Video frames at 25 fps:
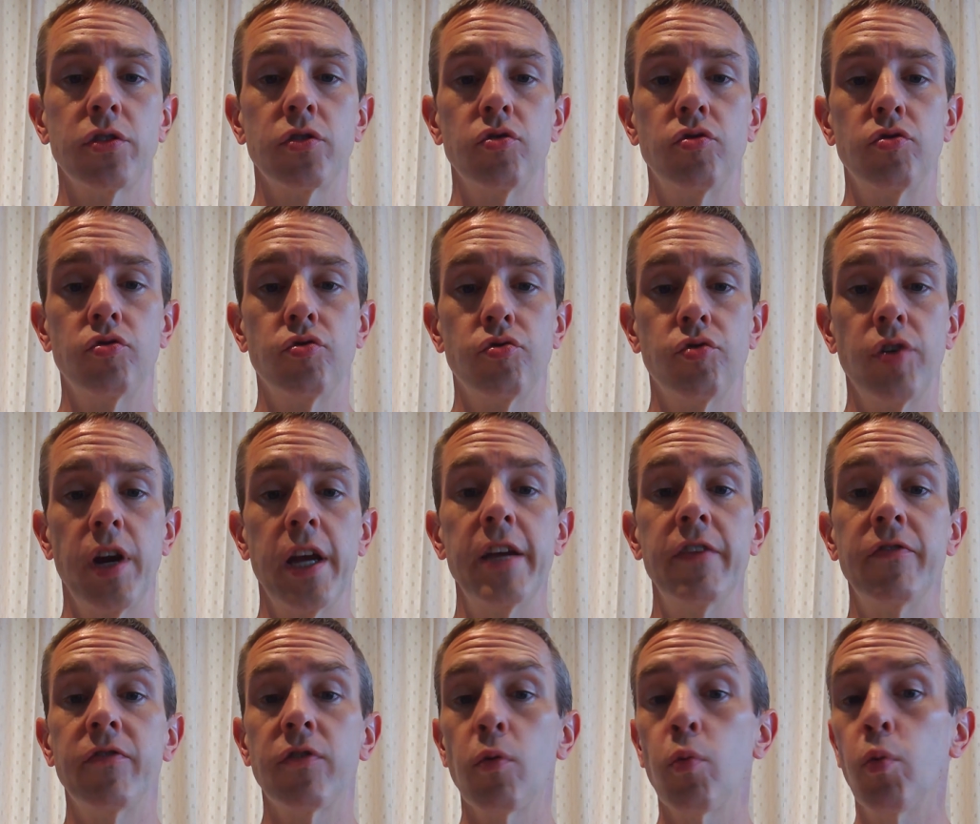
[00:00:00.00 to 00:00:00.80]

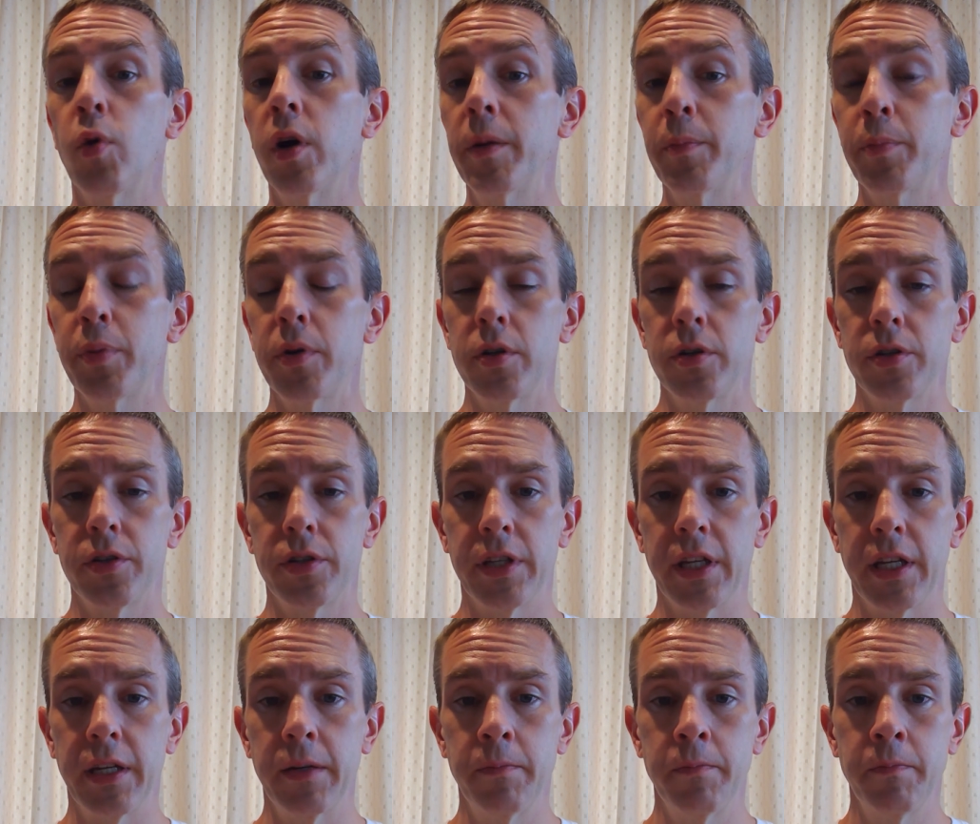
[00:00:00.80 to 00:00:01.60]
great for one
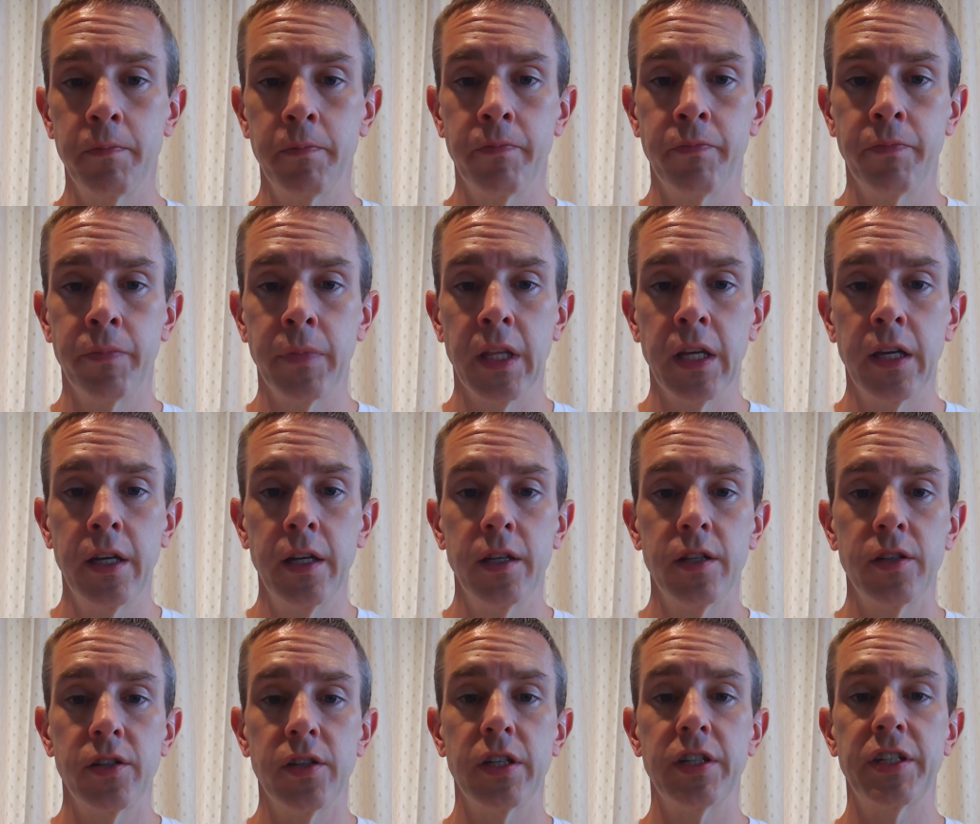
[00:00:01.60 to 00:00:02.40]
person,
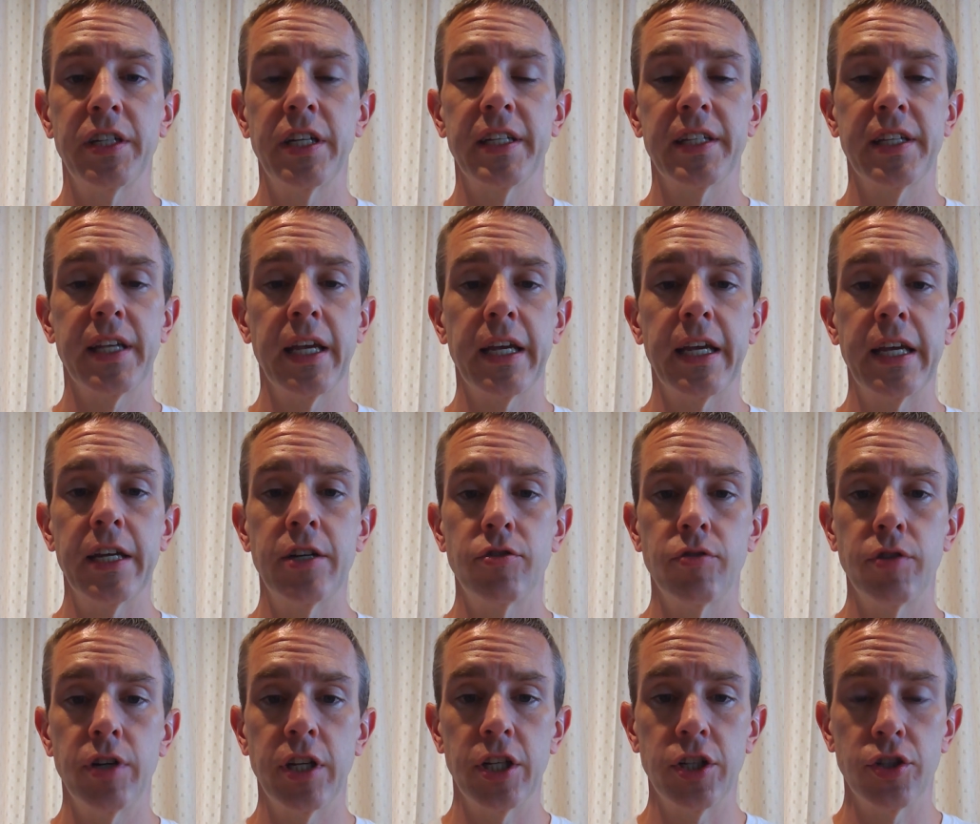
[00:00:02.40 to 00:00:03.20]
such as like a
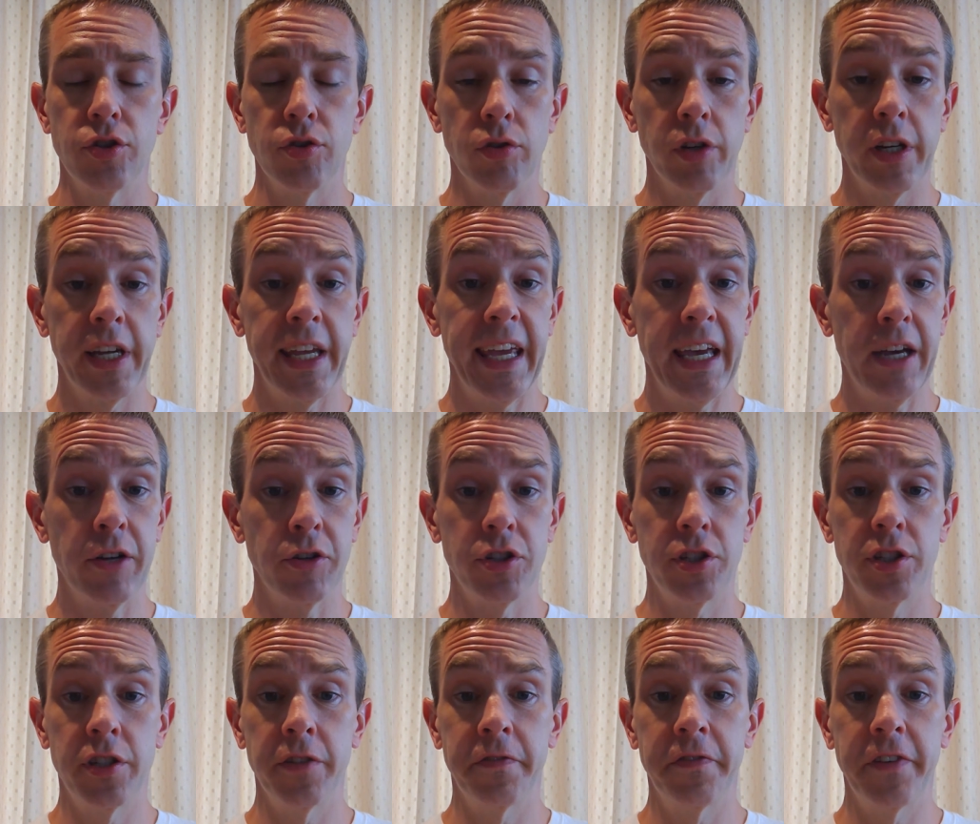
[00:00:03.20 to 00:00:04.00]
traditional
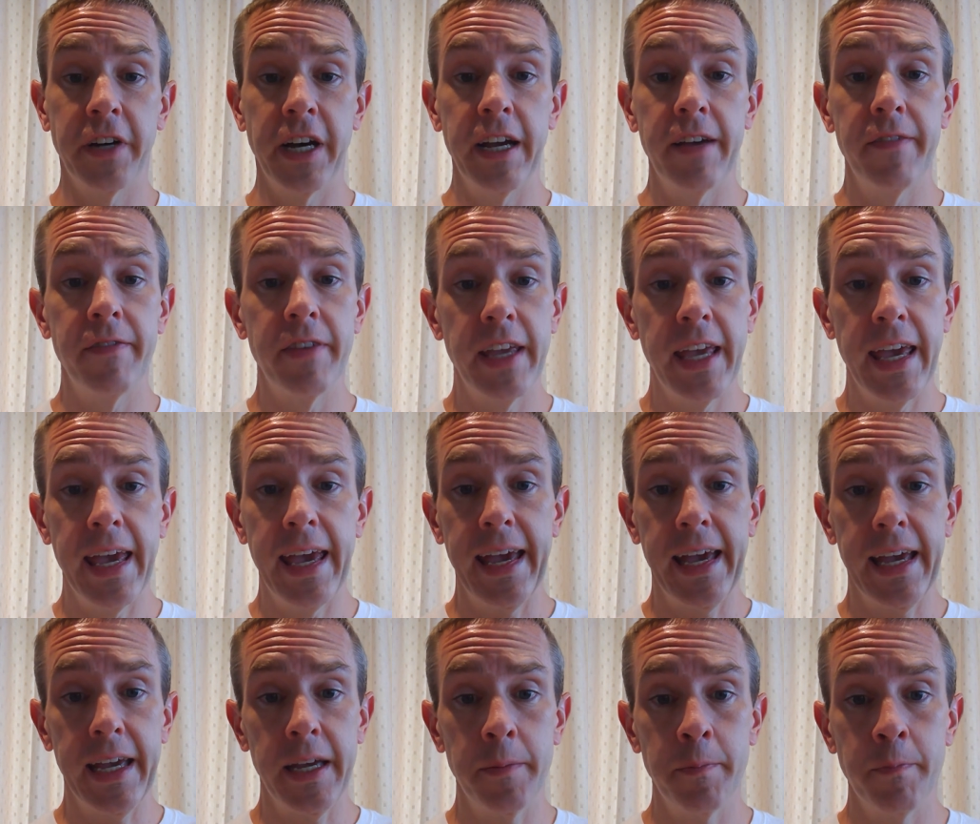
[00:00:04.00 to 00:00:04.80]
couch to
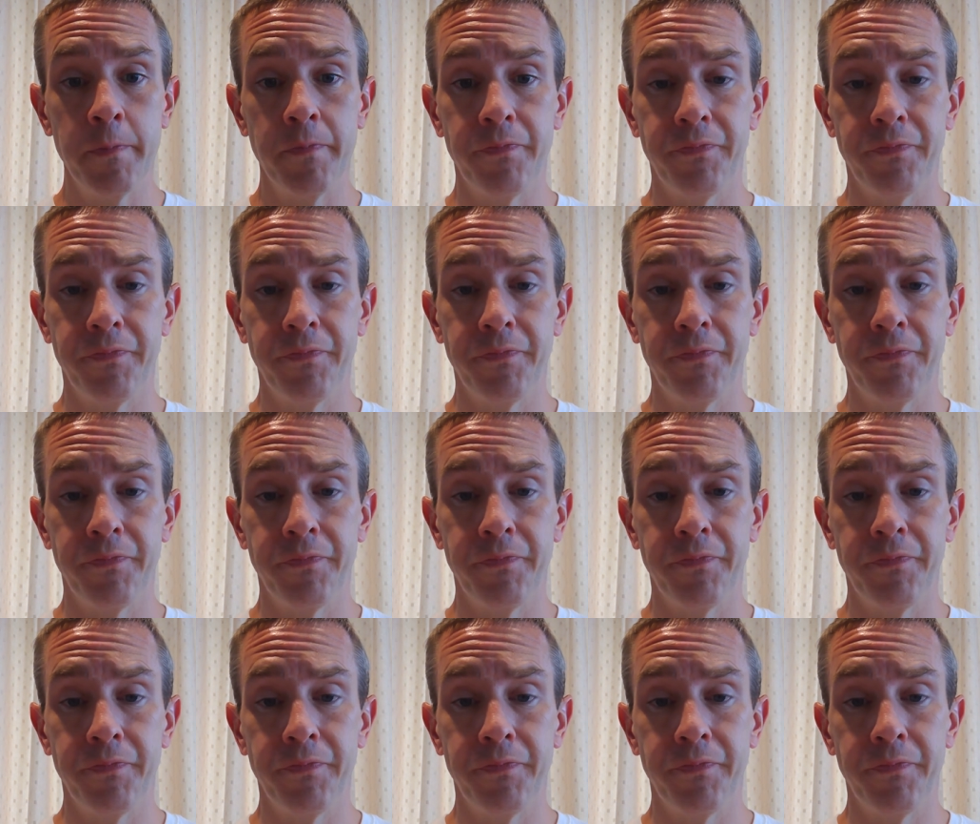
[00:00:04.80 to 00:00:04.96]
5K,